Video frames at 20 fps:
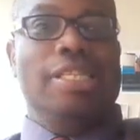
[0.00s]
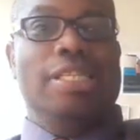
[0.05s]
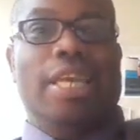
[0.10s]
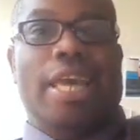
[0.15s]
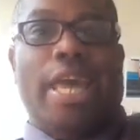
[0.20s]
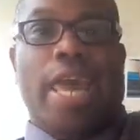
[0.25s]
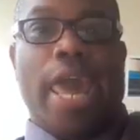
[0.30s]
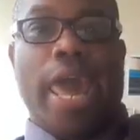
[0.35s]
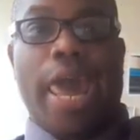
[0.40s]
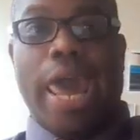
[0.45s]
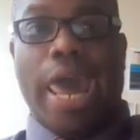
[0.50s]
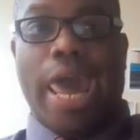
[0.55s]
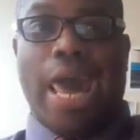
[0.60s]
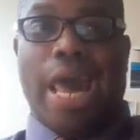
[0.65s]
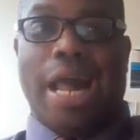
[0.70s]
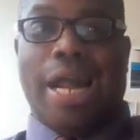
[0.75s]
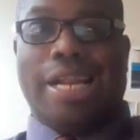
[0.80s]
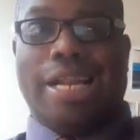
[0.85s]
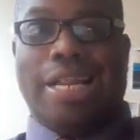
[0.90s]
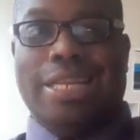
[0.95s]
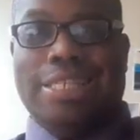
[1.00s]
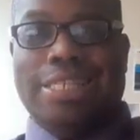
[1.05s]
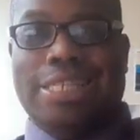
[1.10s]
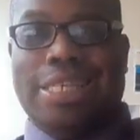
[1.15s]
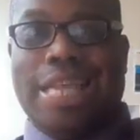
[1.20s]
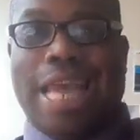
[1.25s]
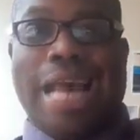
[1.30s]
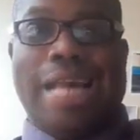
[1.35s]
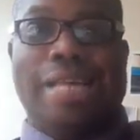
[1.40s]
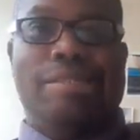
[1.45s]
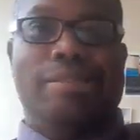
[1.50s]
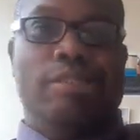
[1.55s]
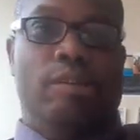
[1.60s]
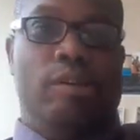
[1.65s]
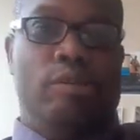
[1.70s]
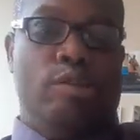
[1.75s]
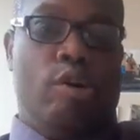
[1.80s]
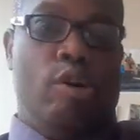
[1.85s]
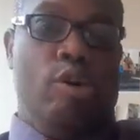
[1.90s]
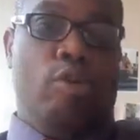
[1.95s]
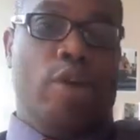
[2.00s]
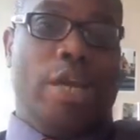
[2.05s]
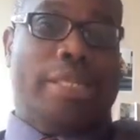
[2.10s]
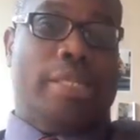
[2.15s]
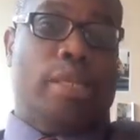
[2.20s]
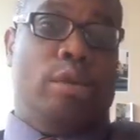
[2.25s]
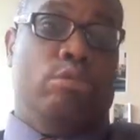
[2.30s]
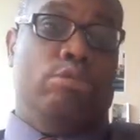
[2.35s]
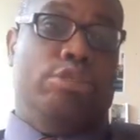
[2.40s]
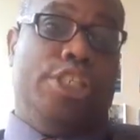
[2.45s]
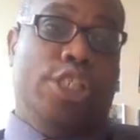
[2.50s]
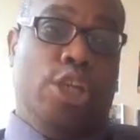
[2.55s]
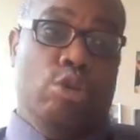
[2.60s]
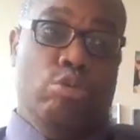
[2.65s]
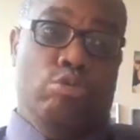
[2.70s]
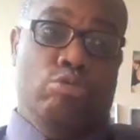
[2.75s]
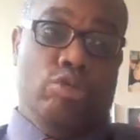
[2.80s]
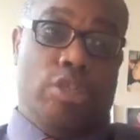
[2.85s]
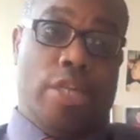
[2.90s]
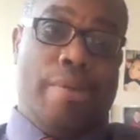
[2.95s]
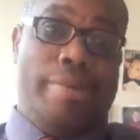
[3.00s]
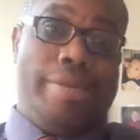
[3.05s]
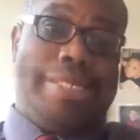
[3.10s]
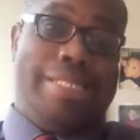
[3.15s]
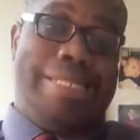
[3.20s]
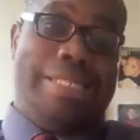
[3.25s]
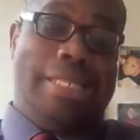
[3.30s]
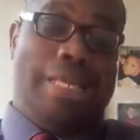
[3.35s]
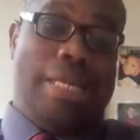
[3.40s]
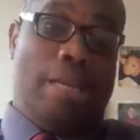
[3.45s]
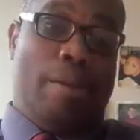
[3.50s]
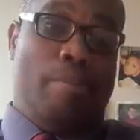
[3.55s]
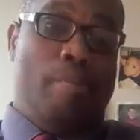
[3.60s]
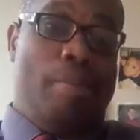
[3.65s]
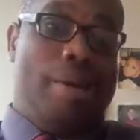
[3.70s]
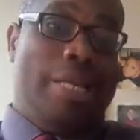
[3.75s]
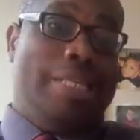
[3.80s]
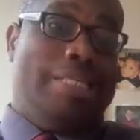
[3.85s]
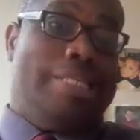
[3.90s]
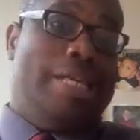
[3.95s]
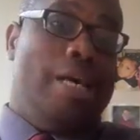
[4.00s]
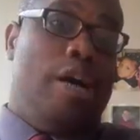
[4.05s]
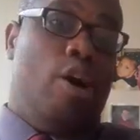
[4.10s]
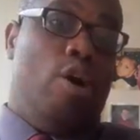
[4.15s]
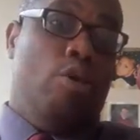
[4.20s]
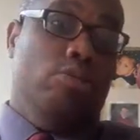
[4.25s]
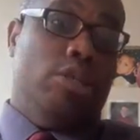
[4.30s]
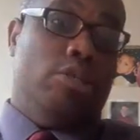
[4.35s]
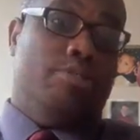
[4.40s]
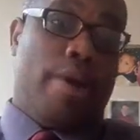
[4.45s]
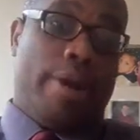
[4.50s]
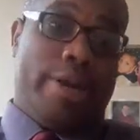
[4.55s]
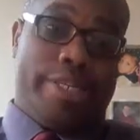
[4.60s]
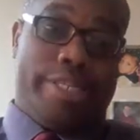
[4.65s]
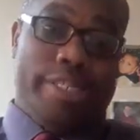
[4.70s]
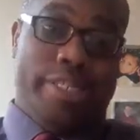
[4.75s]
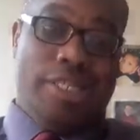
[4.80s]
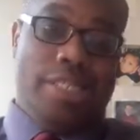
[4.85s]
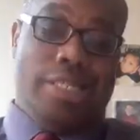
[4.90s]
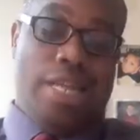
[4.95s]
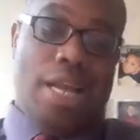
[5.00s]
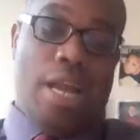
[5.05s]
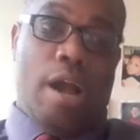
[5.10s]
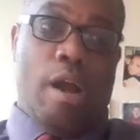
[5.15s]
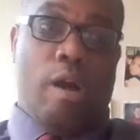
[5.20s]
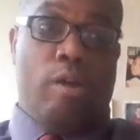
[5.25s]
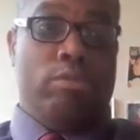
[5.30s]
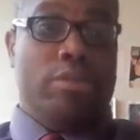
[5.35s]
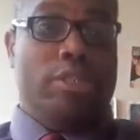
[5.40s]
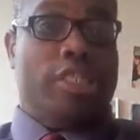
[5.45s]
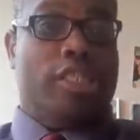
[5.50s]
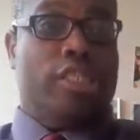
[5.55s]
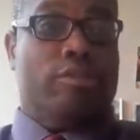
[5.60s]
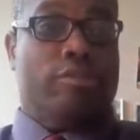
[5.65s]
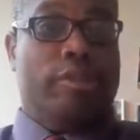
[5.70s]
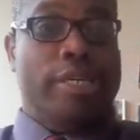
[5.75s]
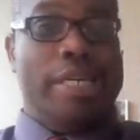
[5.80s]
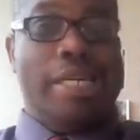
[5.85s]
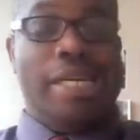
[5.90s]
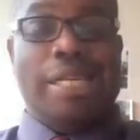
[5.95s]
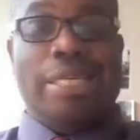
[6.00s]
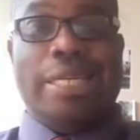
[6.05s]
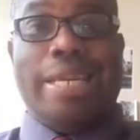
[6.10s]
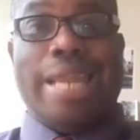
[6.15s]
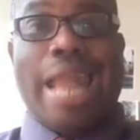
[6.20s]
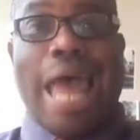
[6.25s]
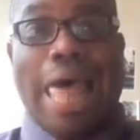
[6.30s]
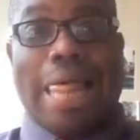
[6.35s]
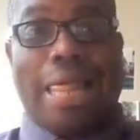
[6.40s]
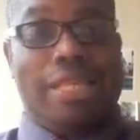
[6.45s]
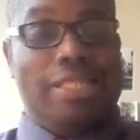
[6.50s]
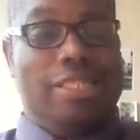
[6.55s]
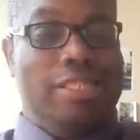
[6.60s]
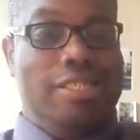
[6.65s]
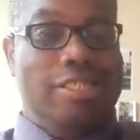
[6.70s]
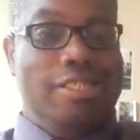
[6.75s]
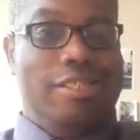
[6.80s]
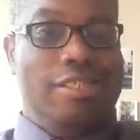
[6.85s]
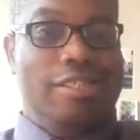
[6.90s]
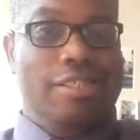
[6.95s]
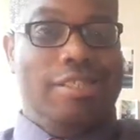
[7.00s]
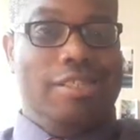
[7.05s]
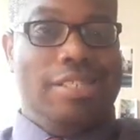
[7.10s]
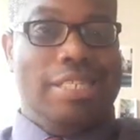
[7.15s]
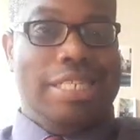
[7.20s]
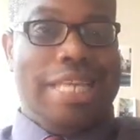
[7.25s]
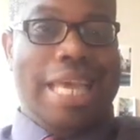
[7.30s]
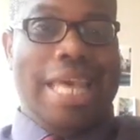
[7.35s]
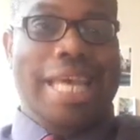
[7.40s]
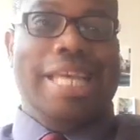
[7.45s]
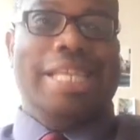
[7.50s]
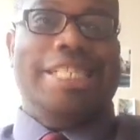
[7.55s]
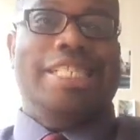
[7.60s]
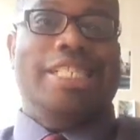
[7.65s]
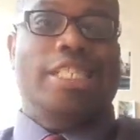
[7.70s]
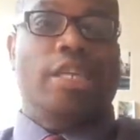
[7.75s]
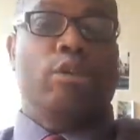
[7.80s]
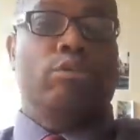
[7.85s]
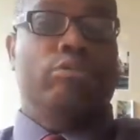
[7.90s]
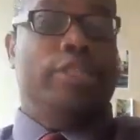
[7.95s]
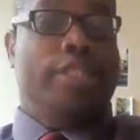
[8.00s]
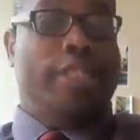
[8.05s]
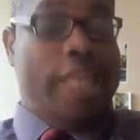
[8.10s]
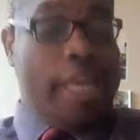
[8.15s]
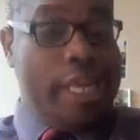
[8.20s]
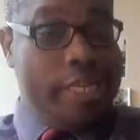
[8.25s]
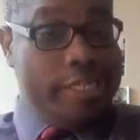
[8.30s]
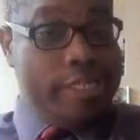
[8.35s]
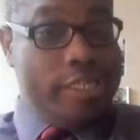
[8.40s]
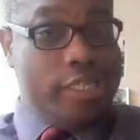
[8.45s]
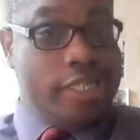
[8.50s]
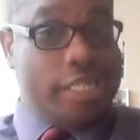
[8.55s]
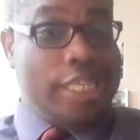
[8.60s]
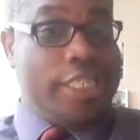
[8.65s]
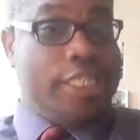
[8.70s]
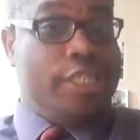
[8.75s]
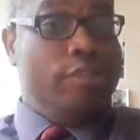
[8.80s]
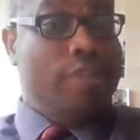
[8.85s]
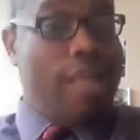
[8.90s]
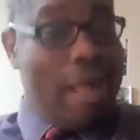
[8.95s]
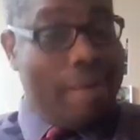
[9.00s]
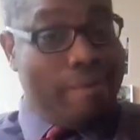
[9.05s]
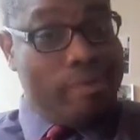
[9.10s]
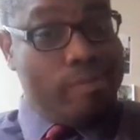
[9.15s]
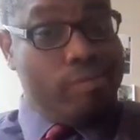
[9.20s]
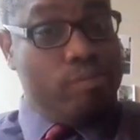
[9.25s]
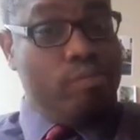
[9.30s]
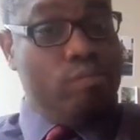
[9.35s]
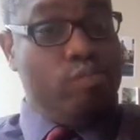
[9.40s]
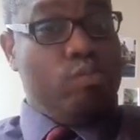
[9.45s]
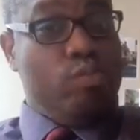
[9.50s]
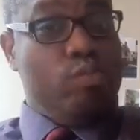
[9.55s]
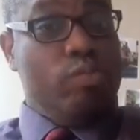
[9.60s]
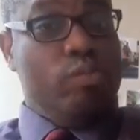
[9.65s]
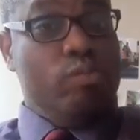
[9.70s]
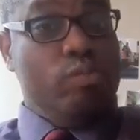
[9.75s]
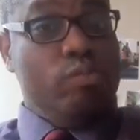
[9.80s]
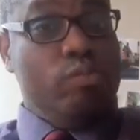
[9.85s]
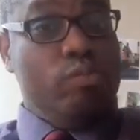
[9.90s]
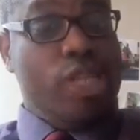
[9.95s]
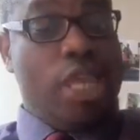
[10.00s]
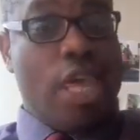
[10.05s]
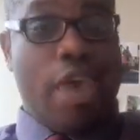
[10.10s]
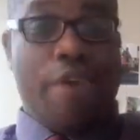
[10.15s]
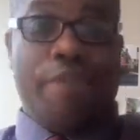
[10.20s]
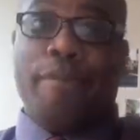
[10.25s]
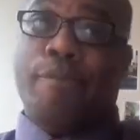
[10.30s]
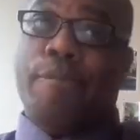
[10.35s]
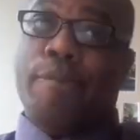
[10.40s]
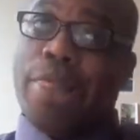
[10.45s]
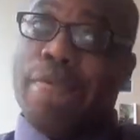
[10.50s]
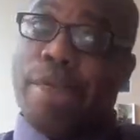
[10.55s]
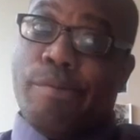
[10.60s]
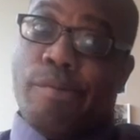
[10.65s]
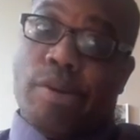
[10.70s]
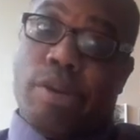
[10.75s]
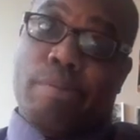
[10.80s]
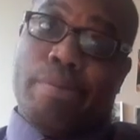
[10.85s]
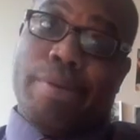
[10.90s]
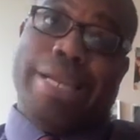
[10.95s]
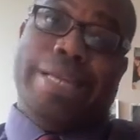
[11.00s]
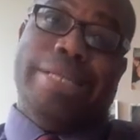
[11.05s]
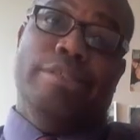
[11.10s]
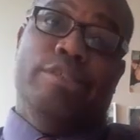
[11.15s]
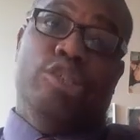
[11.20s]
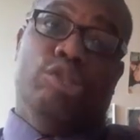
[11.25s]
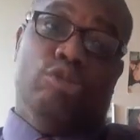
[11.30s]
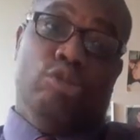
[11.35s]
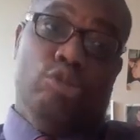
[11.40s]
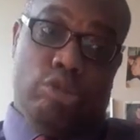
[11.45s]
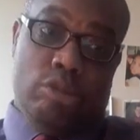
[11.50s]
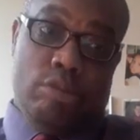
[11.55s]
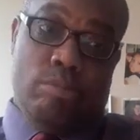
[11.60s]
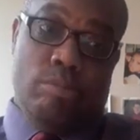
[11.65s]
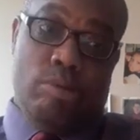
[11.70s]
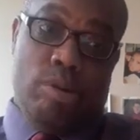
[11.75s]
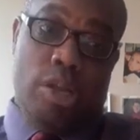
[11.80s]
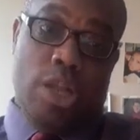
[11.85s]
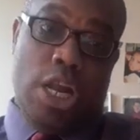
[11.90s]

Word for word: Yeah, Can't, don't get those shoes. Give give money to a homeless person on the street, a hundred dollars. Show Jesus that you love him. If you really want to be in New Jerusalem.